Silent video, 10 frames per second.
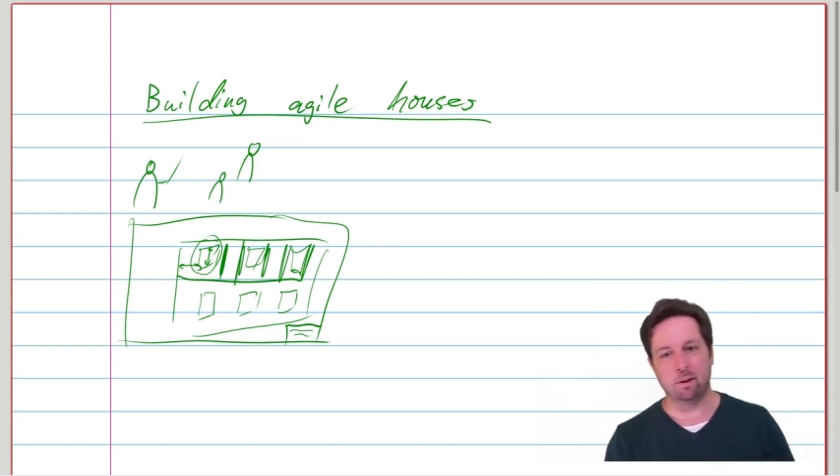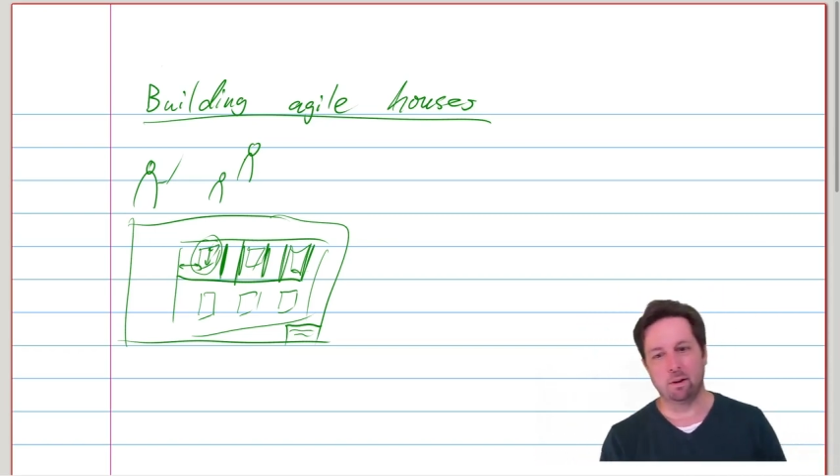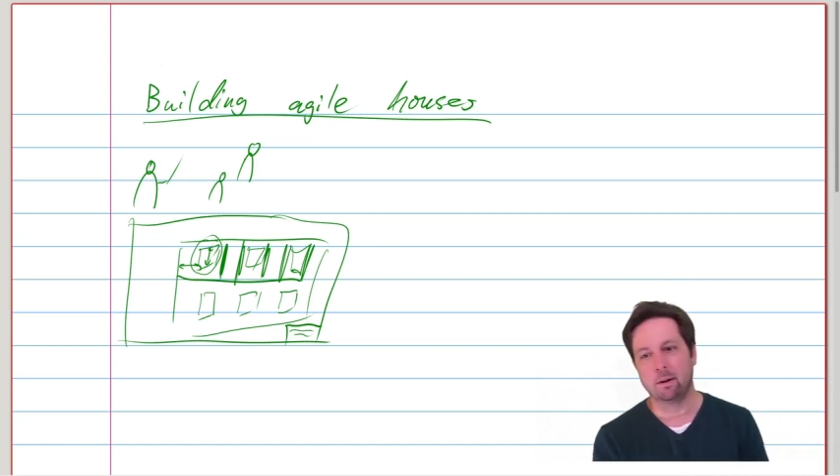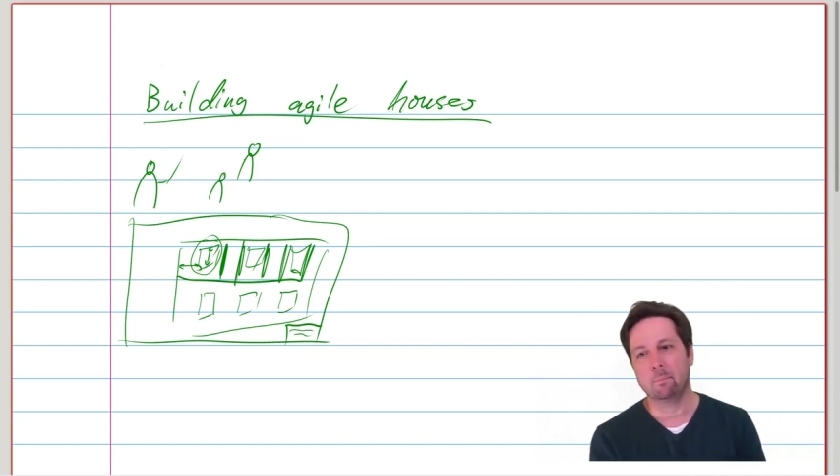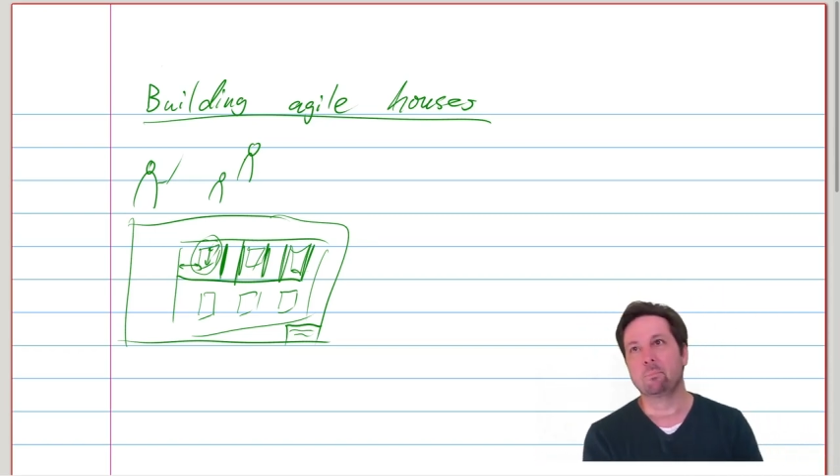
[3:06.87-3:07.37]

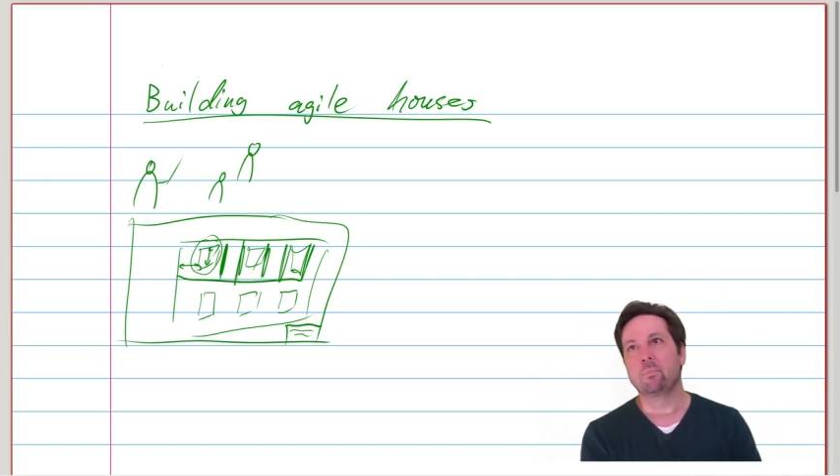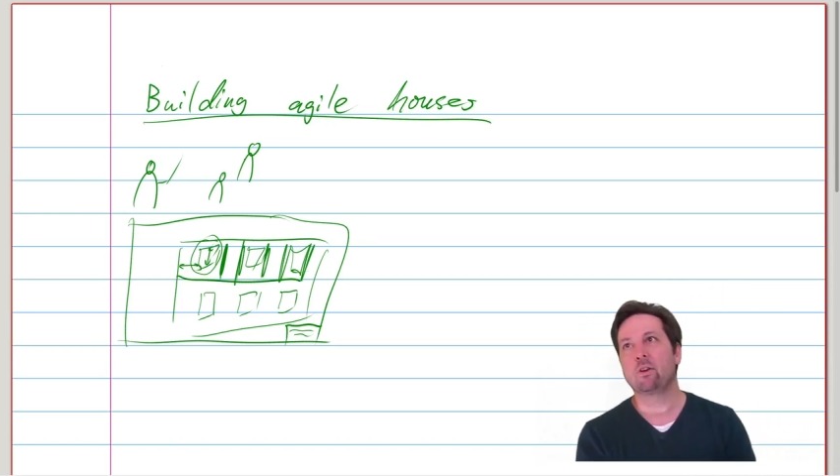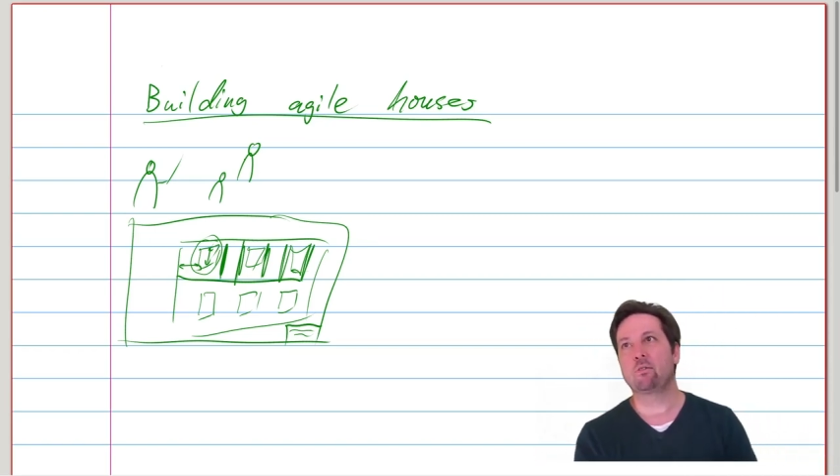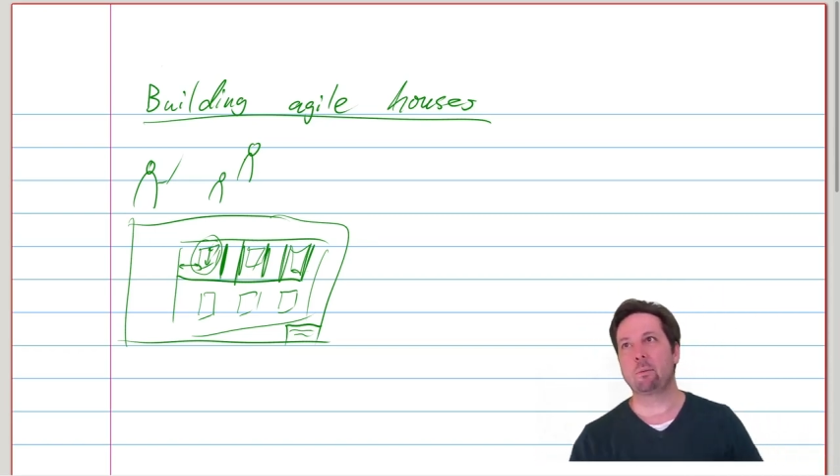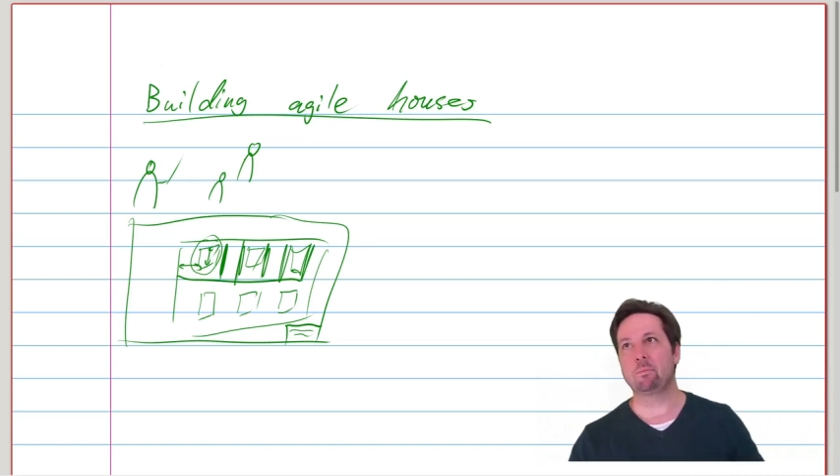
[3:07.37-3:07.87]
um,
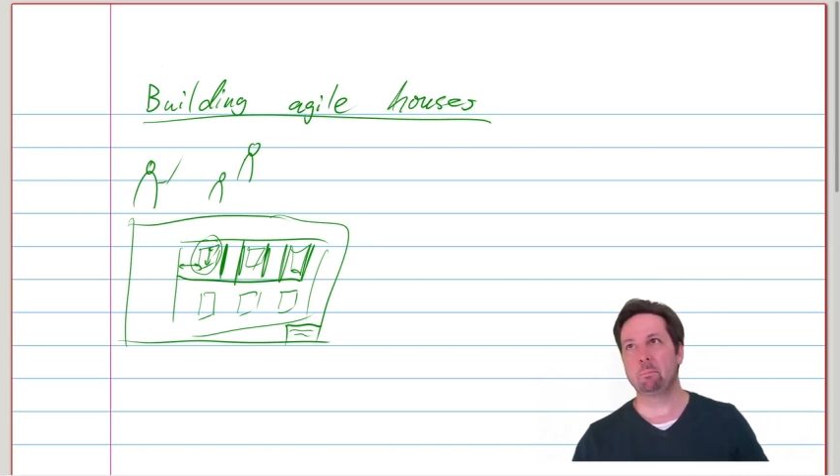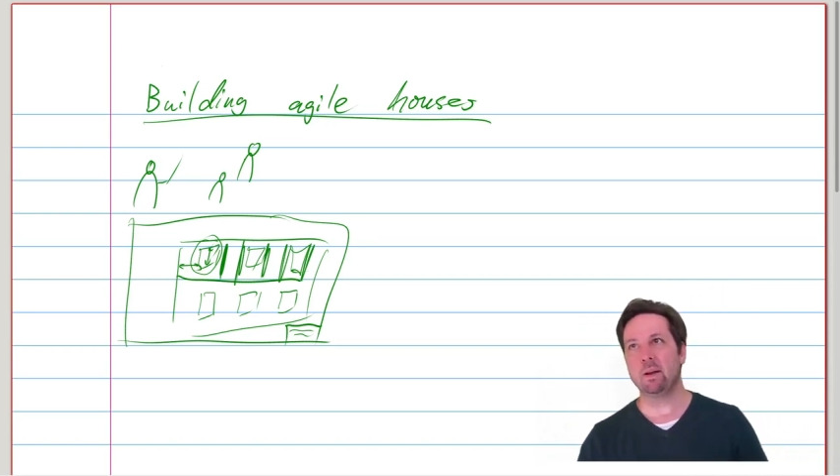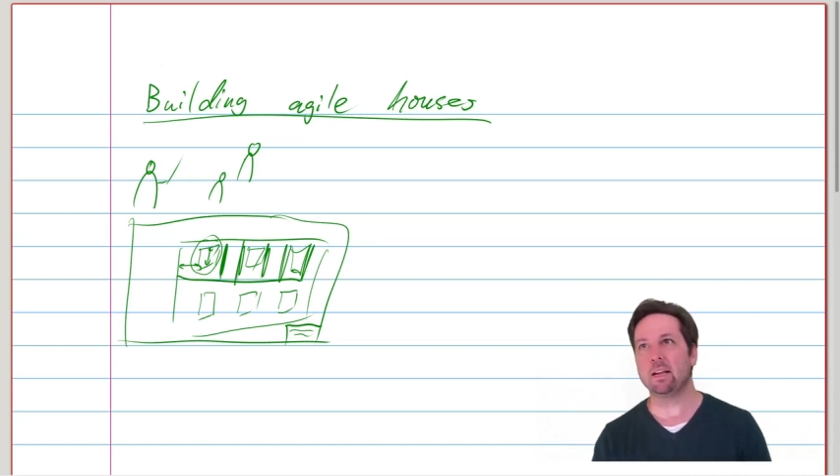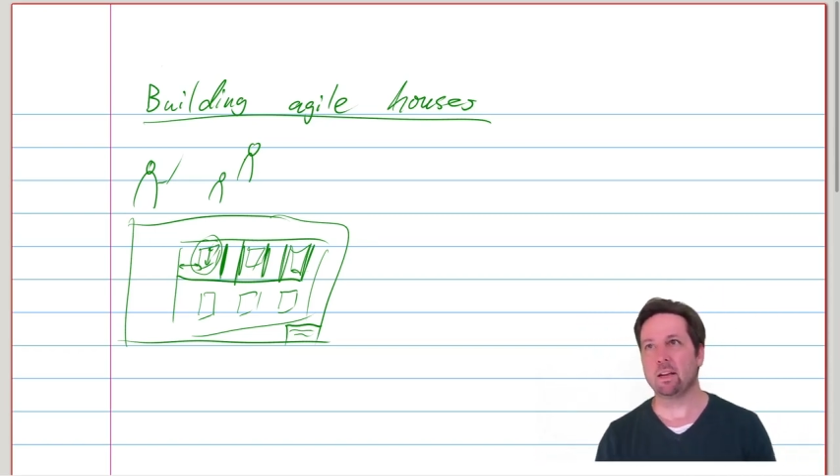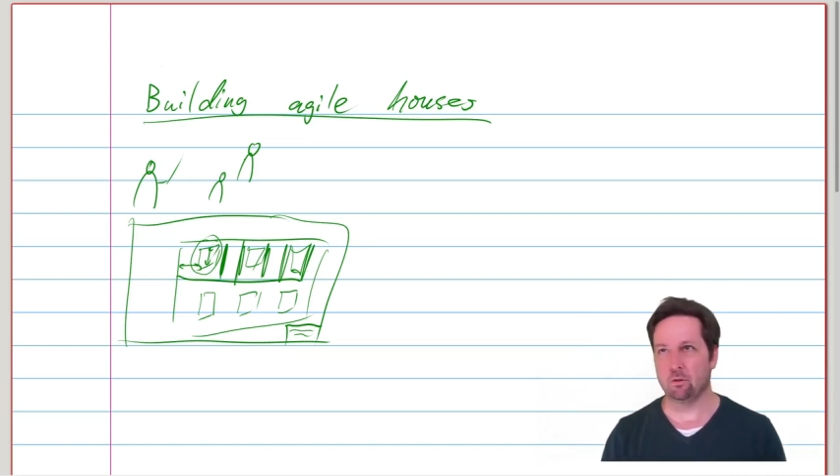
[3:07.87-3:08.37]
grab the
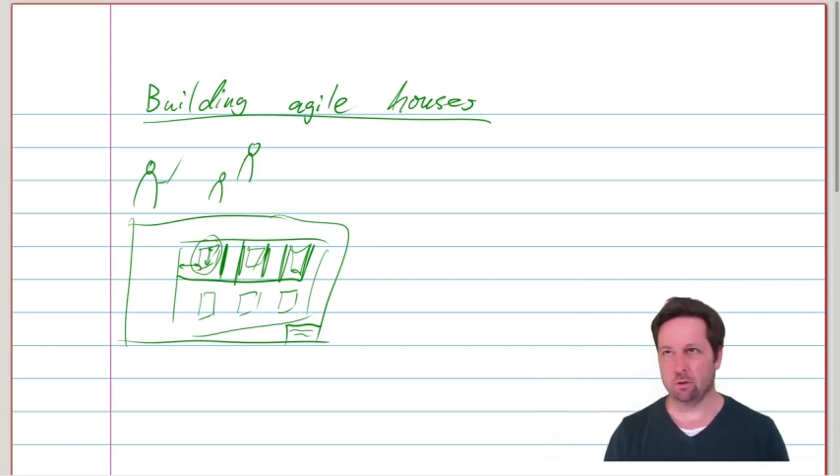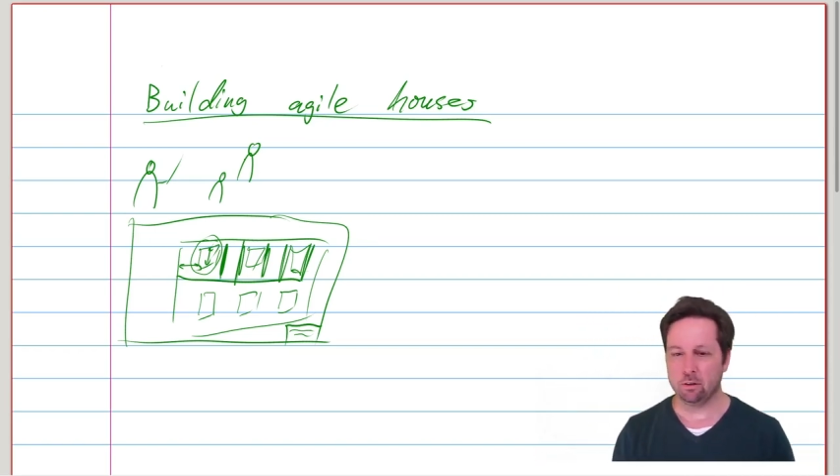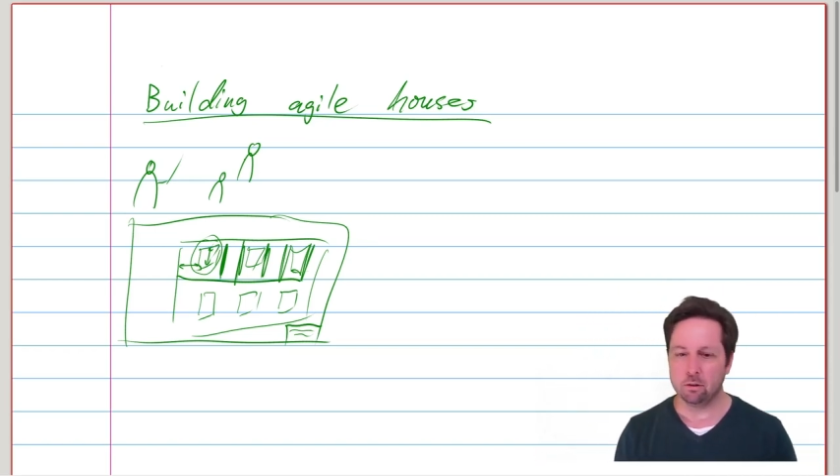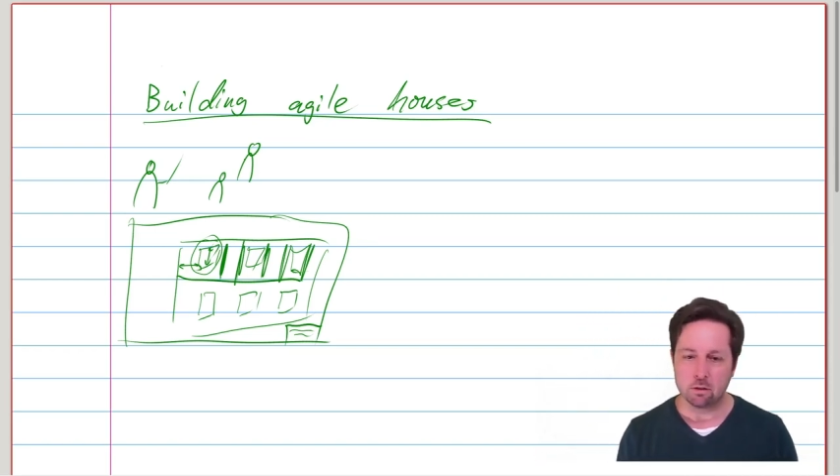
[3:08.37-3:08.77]
building owner,